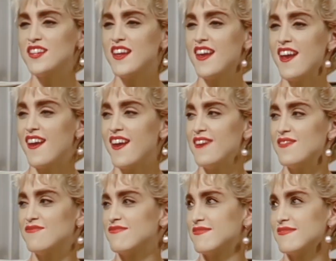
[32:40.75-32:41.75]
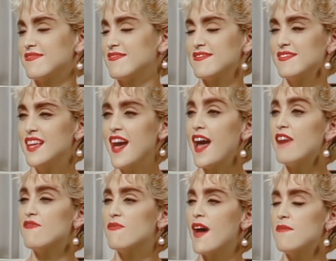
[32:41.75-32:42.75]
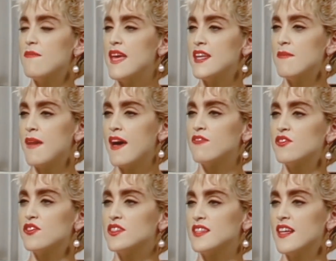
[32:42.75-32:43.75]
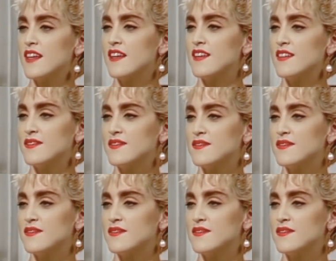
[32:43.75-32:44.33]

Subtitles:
course I have. I met him after he said it.